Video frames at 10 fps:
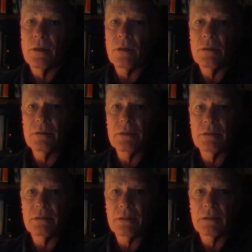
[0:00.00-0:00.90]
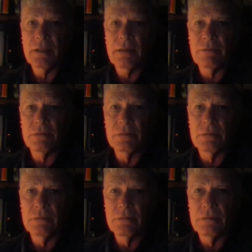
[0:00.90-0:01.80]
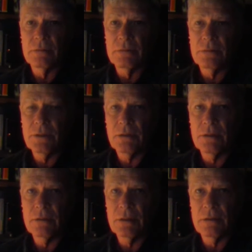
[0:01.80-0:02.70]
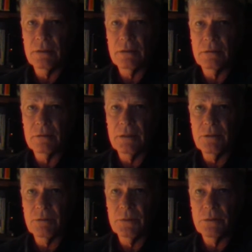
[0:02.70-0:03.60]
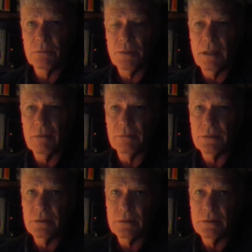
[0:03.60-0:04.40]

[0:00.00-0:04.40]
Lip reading: all of these things have serious detrimental problems.